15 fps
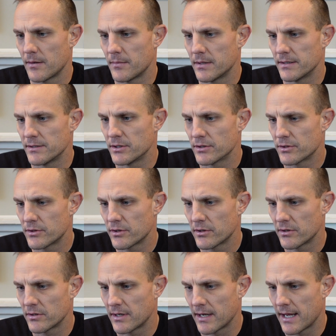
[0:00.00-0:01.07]
I'm going to just
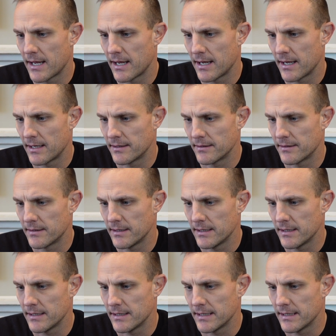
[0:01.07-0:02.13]
turn on
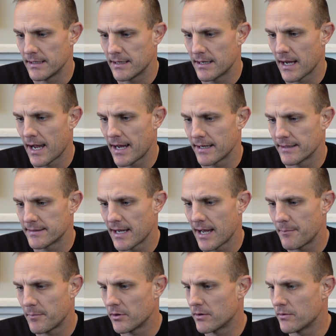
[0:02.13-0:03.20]
the Gaia
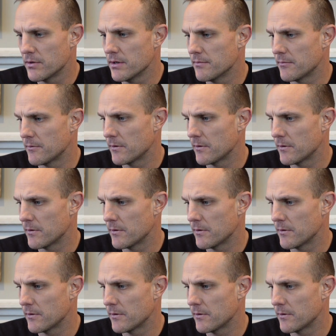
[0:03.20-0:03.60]
Topo